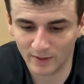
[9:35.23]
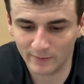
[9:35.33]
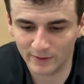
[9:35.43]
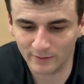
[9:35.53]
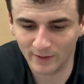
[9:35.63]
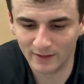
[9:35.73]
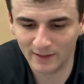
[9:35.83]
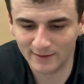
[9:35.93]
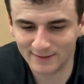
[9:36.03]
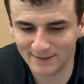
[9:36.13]
But the red
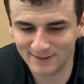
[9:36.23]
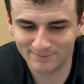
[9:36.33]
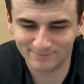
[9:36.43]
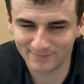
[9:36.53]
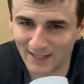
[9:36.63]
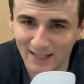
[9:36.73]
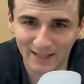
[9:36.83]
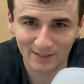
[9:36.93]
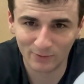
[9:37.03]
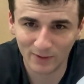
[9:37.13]
laces, I
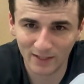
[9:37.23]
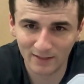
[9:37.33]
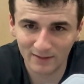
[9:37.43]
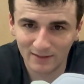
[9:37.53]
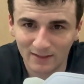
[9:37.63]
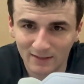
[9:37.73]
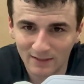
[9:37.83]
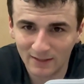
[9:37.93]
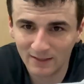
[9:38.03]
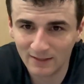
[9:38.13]
like the white
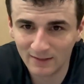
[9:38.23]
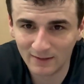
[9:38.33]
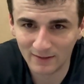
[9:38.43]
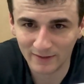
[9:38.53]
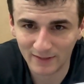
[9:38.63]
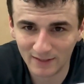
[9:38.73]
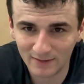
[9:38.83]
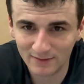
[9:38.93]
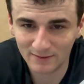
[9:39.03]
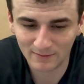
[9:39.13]
on
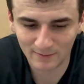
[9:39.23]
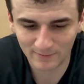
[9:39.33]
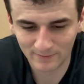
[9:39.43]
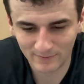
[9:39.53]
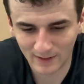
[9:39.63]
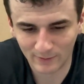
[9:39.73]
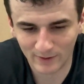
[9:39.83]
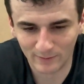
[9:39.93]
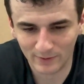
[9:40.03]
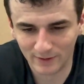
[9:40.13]
these. I
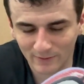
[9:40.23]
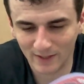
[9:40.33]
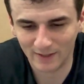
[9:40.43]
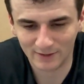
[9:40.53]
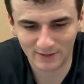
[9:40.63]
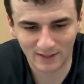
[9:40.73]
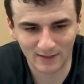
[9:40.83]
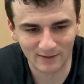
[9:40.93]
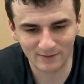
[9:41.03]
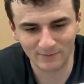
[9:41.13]
wouldn't put the red. It just kind of
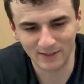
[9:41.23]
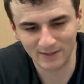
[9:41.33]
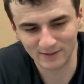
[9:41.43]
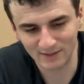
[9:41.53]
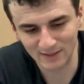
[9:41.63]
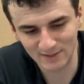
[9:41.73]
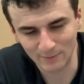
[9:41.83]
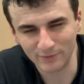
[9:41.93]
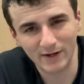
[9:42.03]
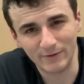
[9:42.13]
doesn't, it's a
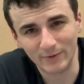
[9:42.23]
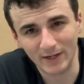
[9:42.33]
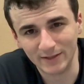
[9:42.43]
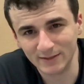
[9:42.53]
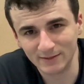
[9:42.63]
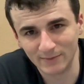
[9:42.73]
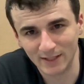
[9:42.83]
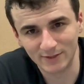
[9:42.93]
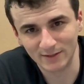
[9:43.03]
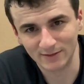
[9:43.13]
bright red. It doesn't
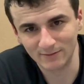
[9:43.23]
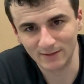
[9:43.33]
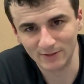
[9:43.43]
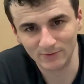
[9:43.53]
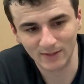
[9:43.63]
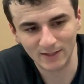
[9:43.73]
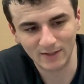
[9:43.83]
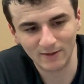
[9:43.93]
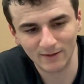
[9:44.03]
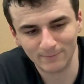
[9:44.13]
match this red
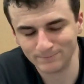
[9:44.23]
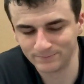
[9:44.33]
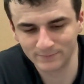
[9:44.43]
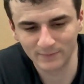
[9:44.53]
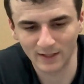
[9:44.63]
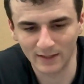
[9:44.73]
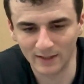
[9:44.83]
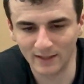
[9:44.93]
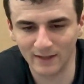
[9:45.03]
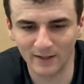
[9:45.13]
here. I
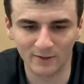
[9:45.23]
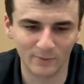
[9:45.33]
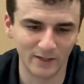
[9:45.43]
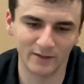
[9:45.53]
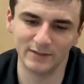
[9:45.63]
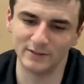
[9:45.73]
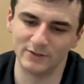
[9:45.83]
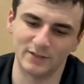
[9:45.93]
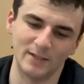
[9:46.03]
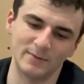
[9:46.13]
like the white laces, it
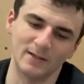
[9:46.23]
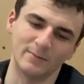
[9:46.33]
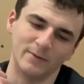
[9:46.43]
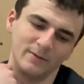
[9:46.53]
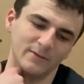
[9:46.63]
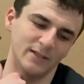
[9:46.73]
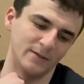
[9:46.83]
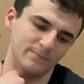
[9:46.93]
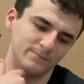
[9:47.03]
just keeps the upper clean.